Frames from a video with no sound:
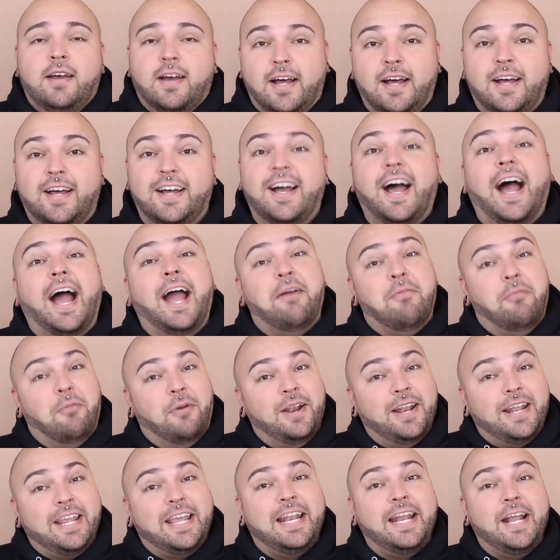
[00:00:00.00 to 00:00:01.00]
I'm
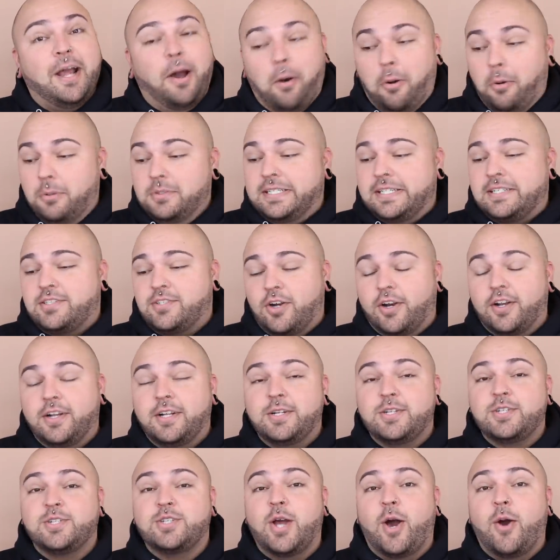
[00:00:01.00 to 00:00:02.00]
really getting old, it's starting
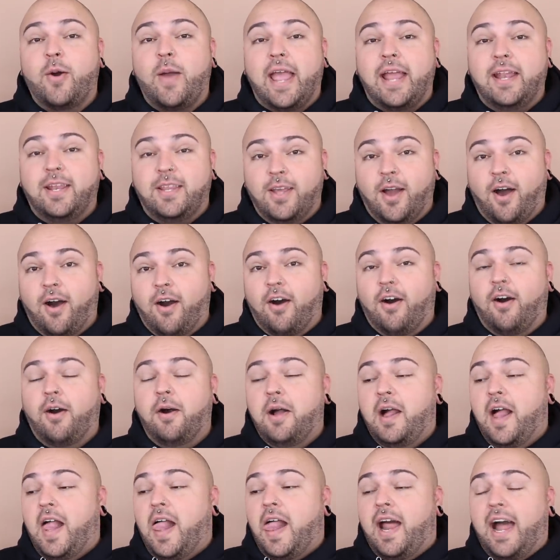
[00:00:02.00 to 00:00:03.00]
to show, and y'all,
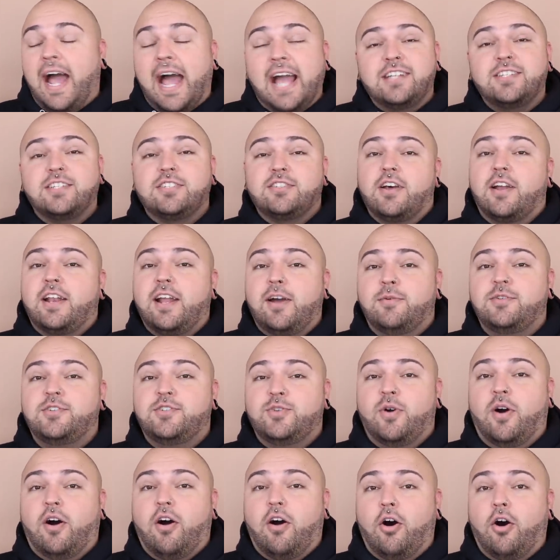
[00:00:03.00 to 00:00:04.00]
I just thought I would
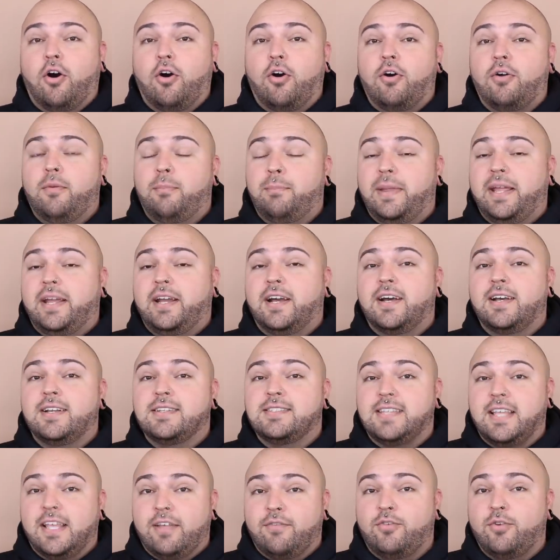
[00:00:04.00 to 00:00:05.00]
do a haul
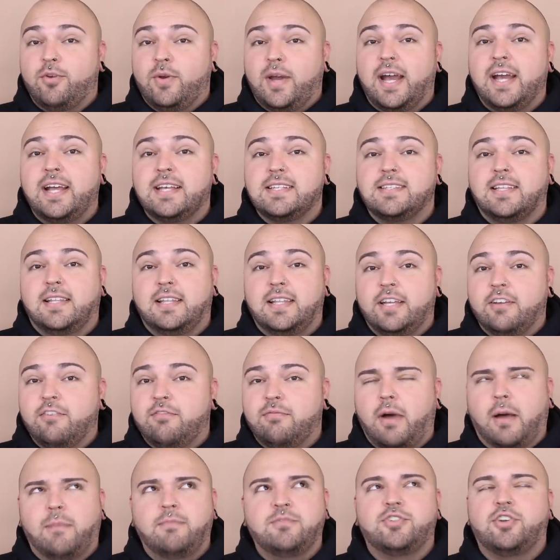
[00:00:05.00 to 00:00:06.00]
because if you guys
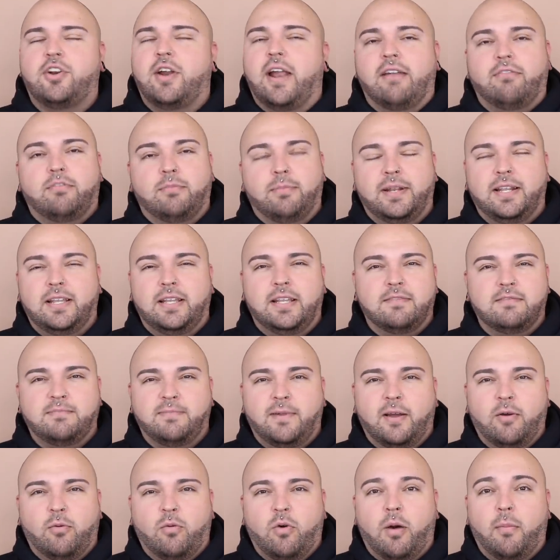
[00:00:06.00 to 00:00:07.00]
live, I'm sure everybody lives
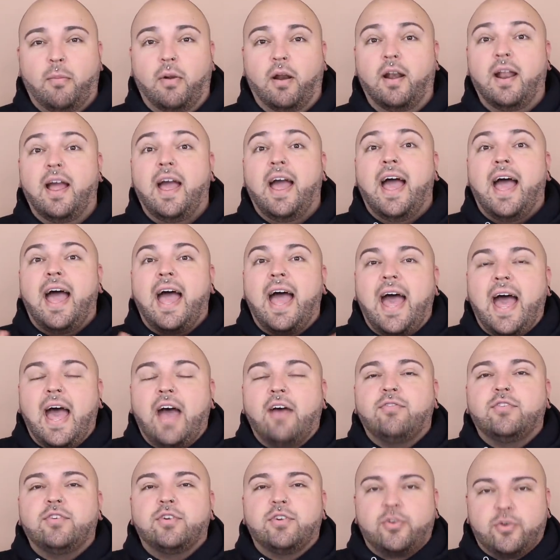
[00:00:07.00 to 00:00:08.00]
by Walmart,
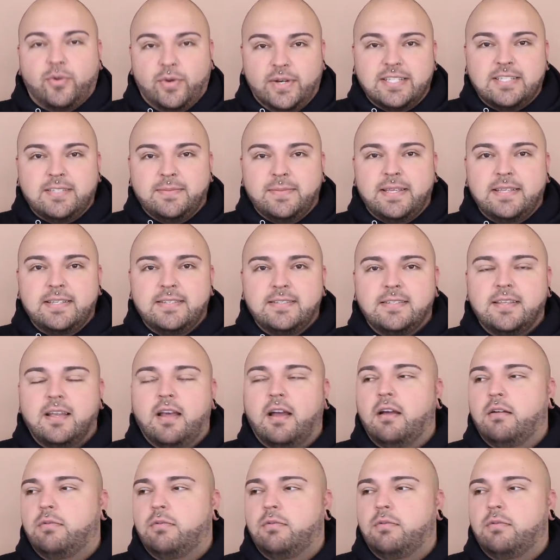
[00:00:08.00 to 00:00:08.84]
after Christmas,